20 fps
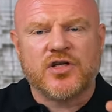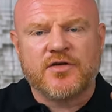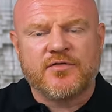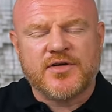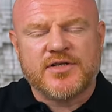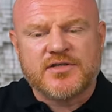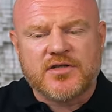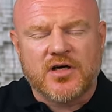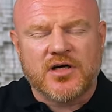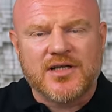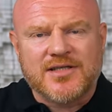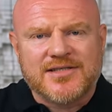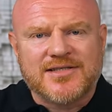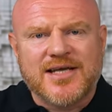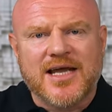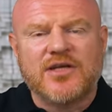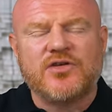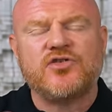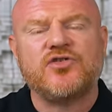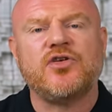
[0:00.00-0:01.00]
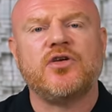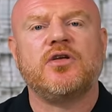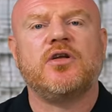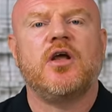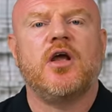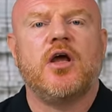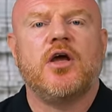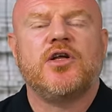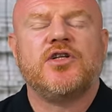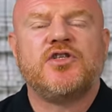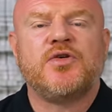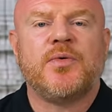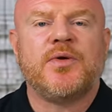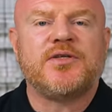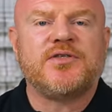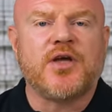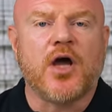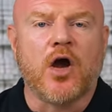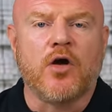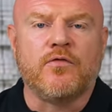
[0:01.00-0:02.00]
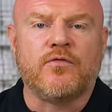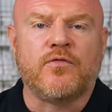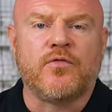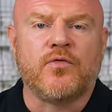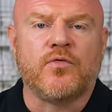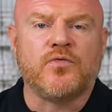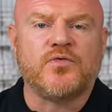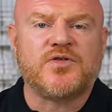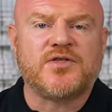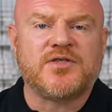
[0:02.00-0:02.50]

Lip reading: There is kind of tension to its overall